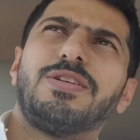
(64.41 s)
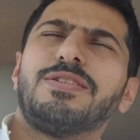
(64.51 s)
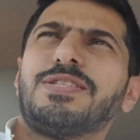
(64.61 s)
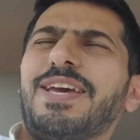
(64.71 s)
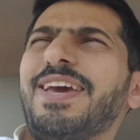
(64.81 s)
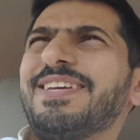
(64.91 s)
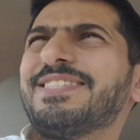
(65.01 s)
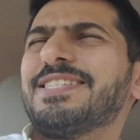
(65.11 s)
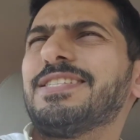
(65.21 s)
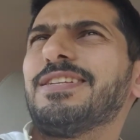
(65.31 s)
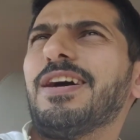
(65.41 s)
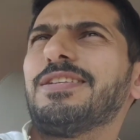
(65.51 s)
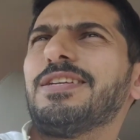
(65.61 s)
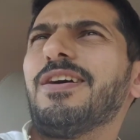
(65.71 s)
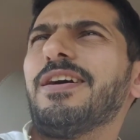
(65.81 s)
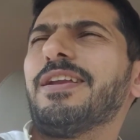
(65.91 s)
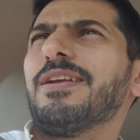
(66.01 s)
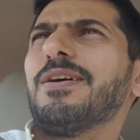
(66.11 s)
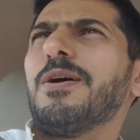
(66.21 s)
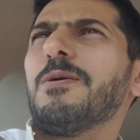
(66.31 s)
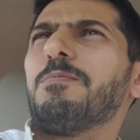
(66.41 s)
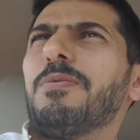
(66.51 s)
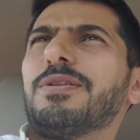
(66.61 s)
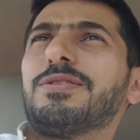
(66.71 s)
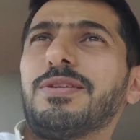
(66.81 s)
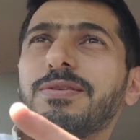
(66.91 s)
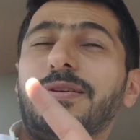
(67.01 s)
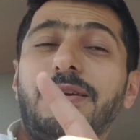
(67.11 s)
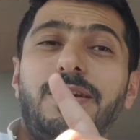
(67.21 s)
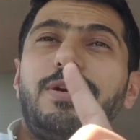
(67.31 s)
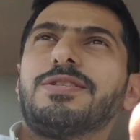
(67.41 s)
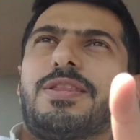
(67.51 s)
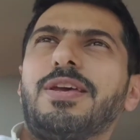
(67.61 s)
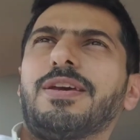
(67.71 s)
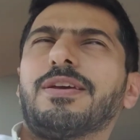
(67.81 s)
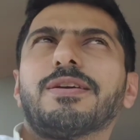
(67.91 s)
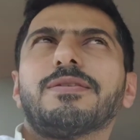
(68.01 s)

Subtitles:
It's $8.99, but here's the thing.